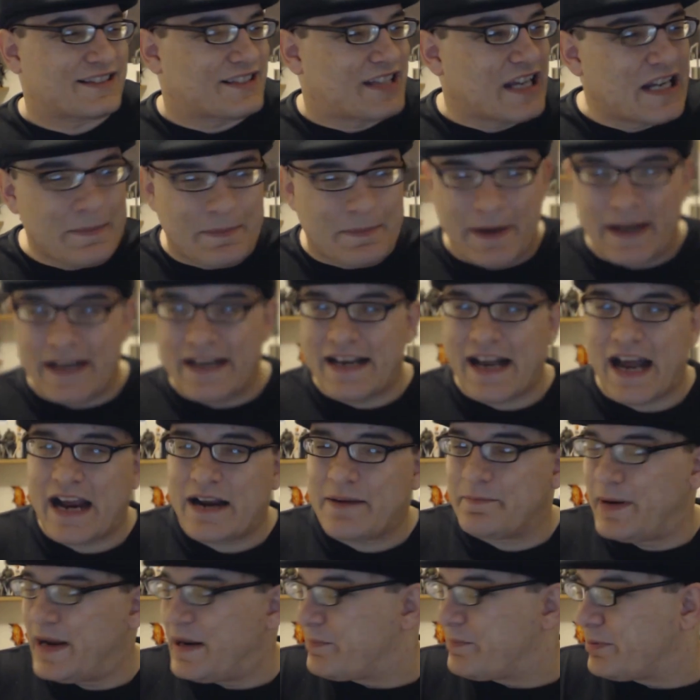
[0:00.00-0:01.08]
There's
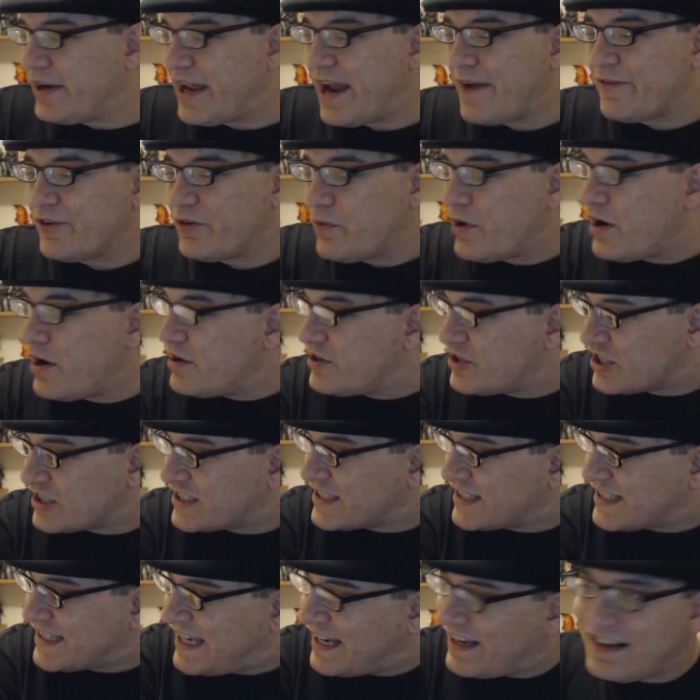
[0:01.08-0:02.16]
CP9 people everywhere
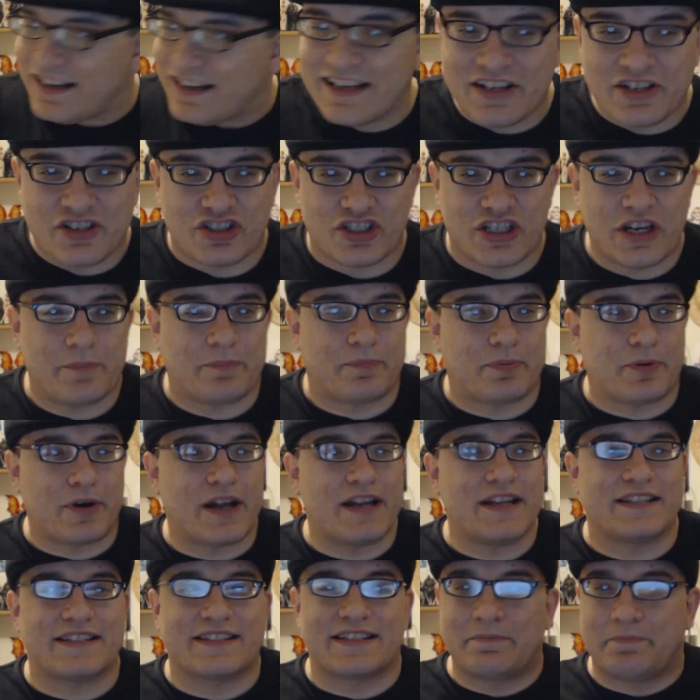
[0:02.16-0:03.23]
just killing
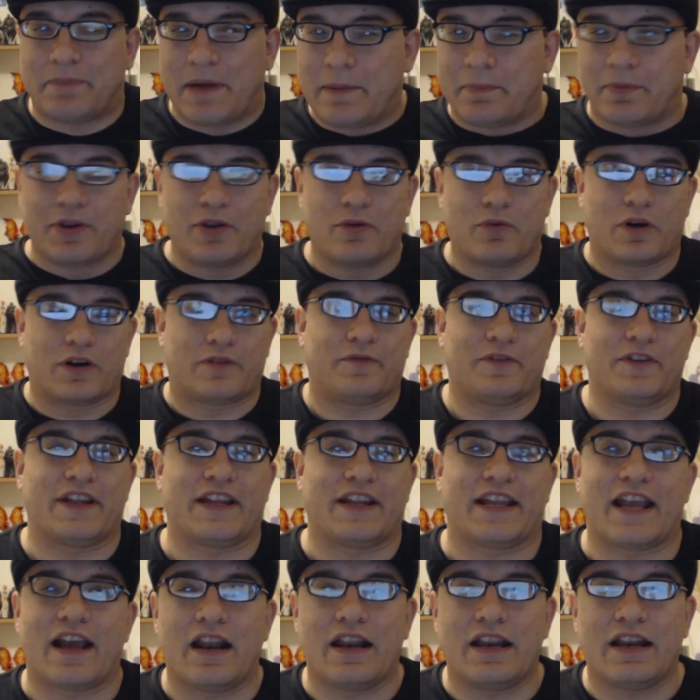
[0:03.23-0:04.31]
shipwrights and people that work for the
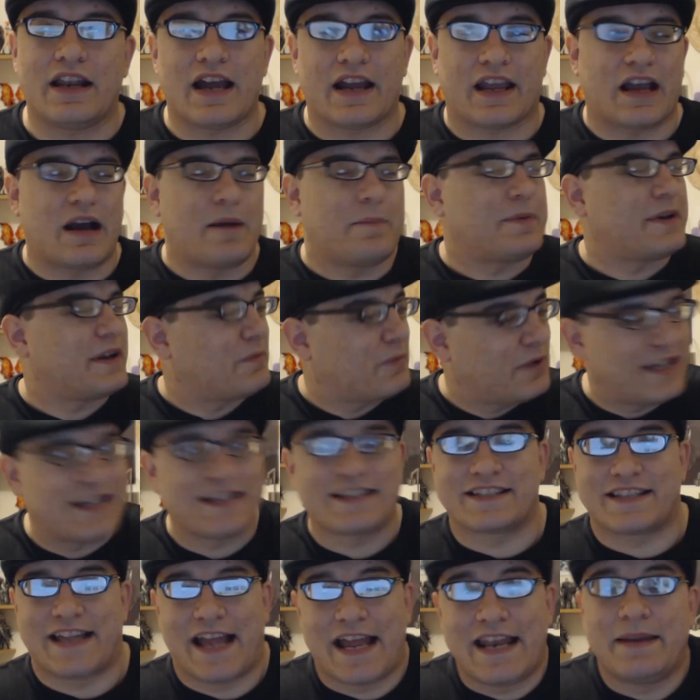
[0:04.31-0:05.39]
Galley-La company and really
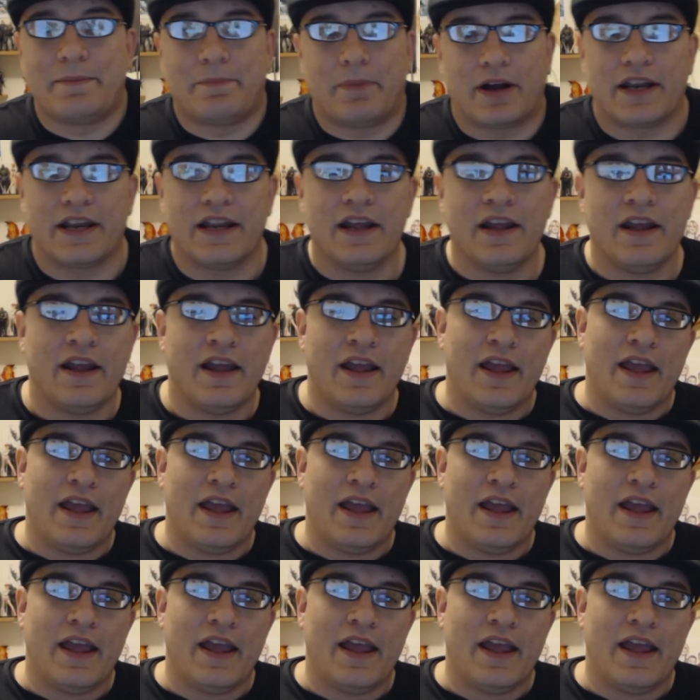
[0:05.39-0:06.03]
just anybody.